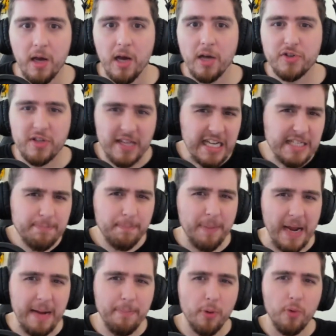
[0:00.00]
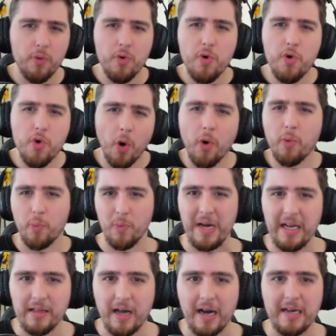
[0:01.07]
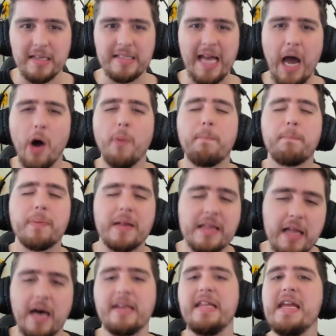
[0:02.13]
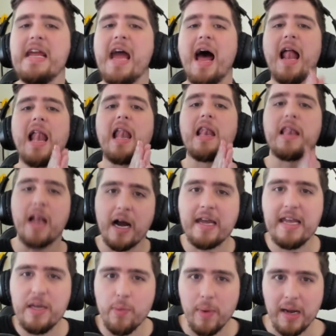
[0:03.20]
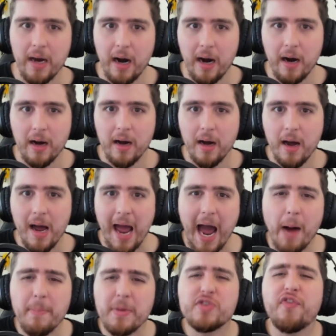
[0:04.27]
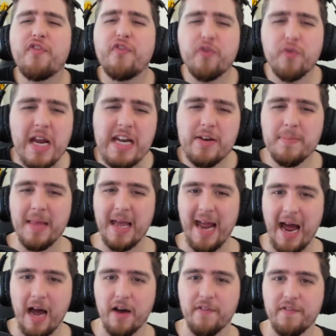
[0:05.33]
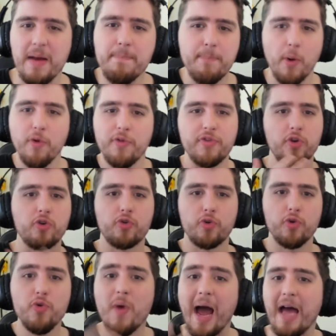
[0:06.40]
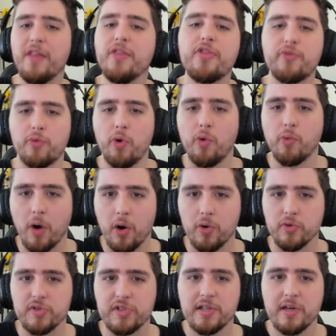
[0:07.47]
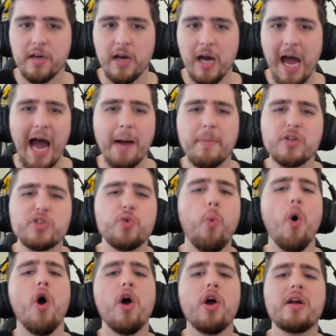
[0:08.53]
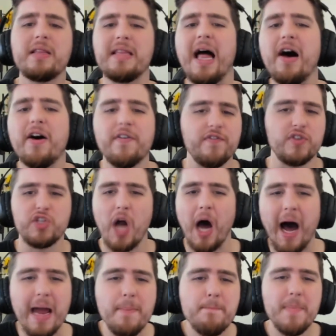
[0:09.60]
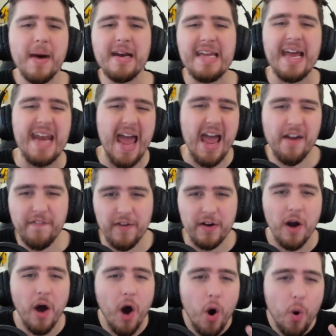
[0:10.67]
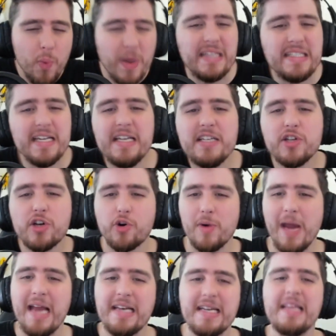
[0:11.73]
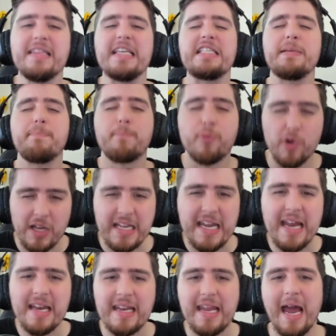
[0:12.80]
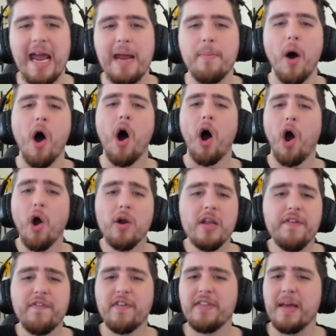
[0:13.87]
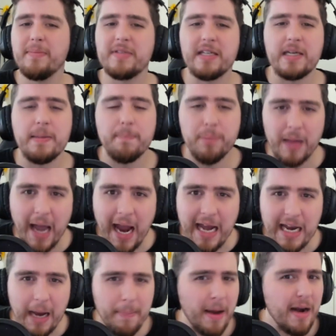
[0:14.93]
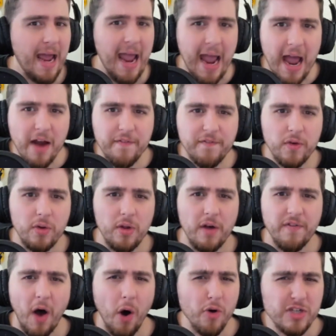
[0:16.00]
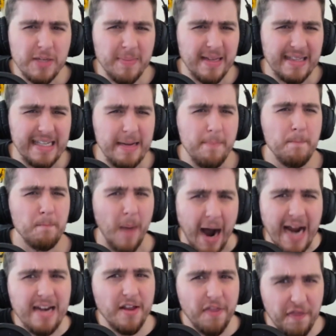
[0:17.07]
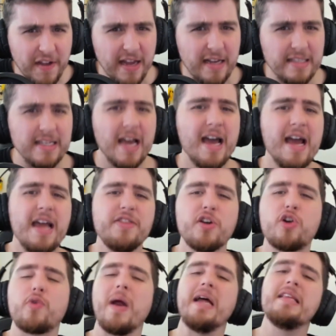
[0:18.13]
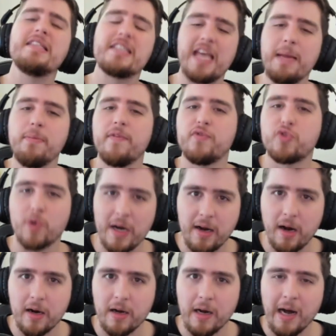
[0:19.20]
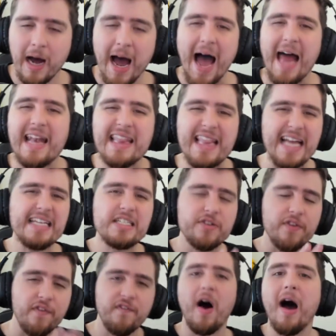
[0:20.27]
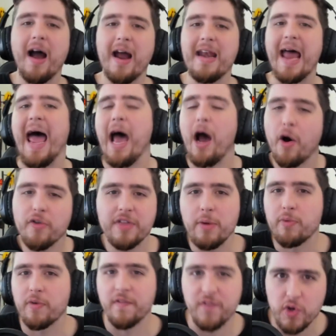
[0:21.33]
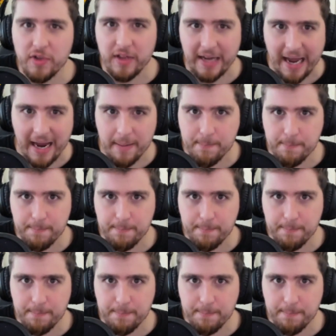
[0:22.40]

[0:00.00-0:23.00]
Do these people not realise how bloody lucky we are? How much freedom they have in both the crew and thrall roles? how much work, love, time, money, and effort went into creating this brilliant game, only for them to complain about a handful of ultimately minor things in the grand scheme of Dreadhunger and let it define how they review the game.